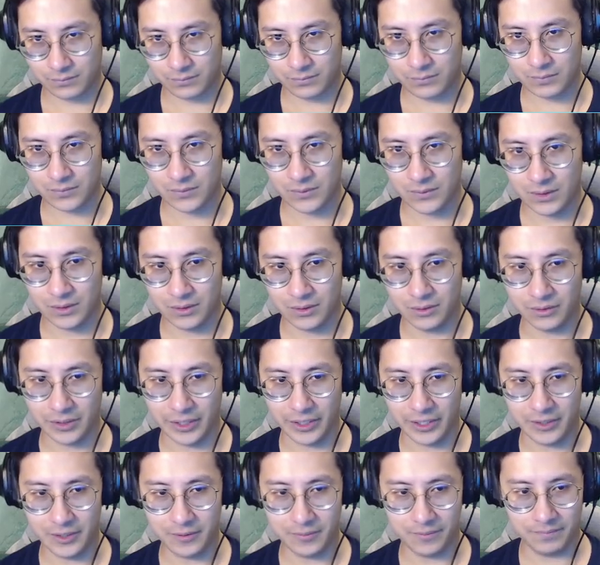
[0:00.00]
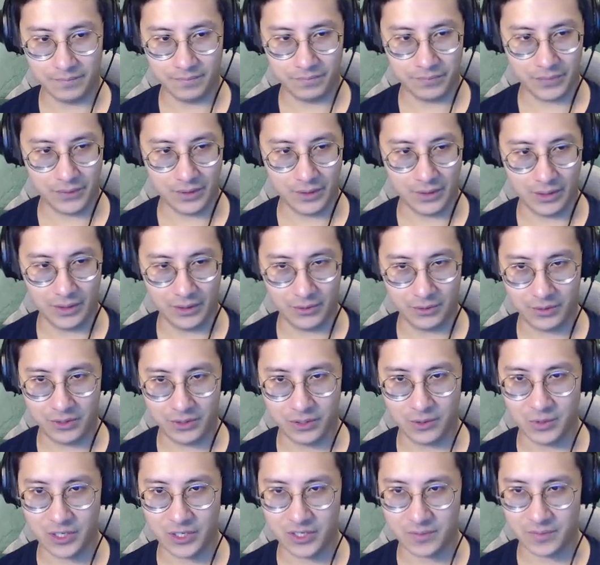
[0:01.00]
Okay. I'm
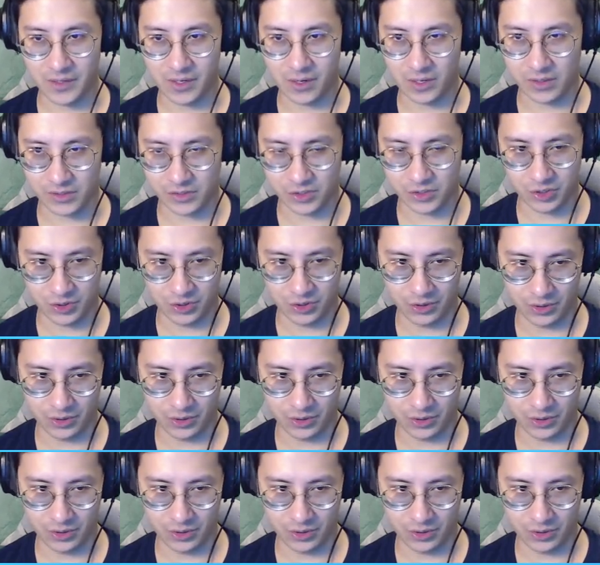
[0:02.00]
gonna waste my oxygen,